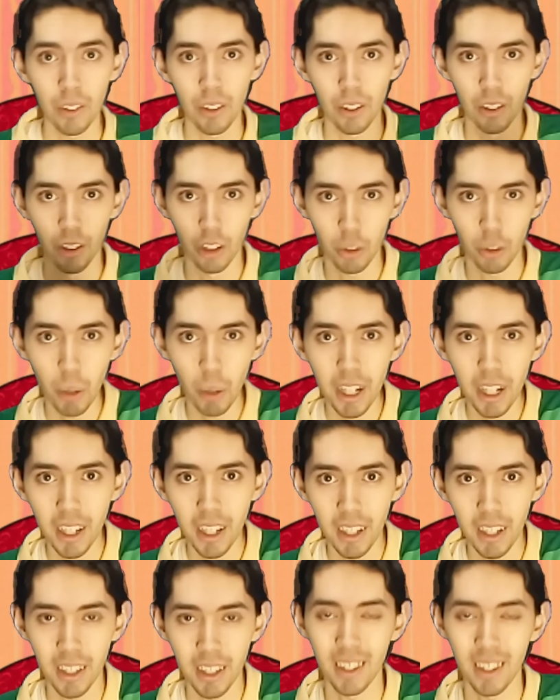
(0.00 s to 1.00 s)
This way?
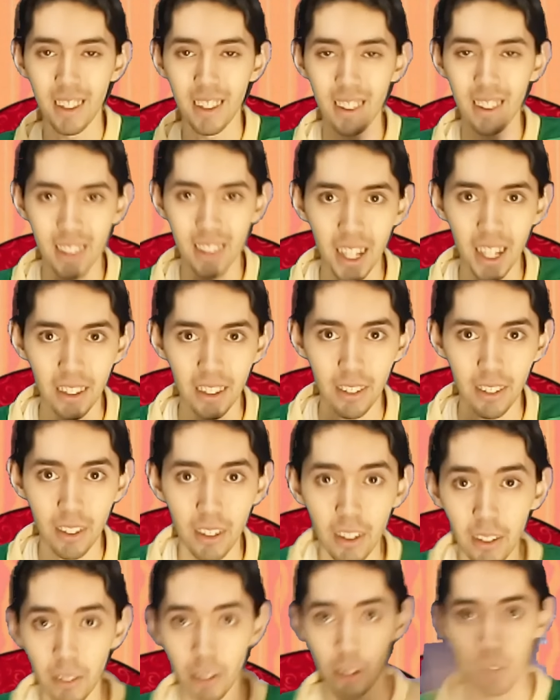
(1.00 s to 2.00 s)
Thanks.
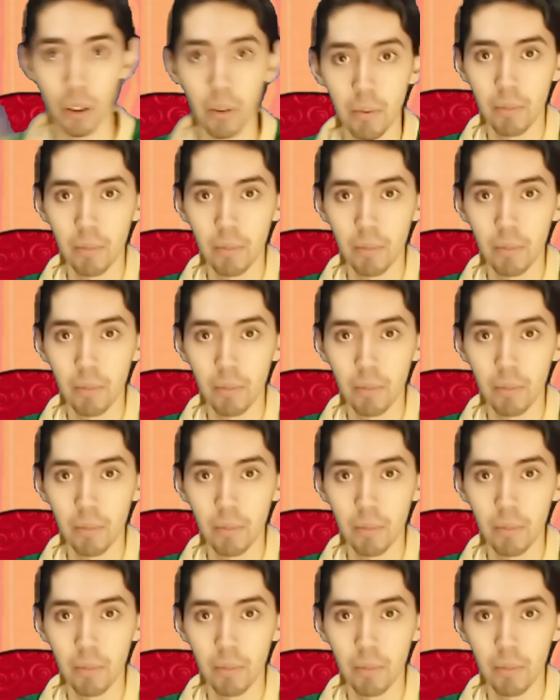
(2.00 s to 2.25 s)
Let's go.